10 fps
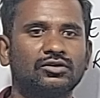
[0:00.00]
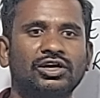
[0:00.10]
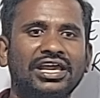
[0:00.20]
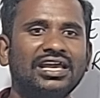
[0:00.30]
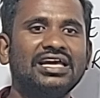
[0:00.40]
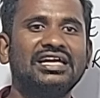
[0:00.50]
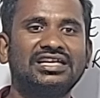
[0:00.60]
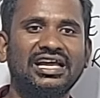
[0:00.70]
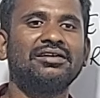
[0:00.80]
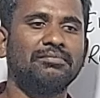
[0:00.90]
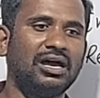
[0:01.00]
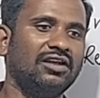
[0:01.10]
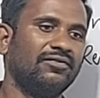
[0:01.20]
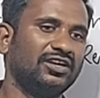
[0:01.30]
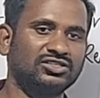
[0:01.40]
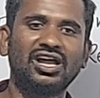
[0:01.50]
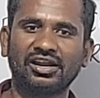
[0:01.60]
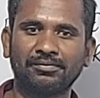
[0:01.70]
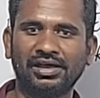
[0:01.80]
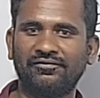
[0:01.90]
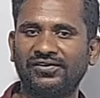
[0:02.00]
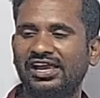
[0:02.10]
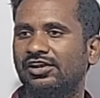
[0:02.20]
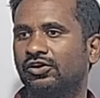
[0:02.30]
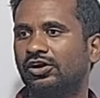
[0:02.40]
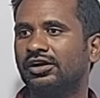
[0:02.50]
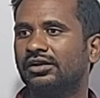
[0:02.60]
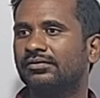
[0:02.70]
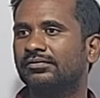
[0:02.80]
okay, it get malfunction or failed.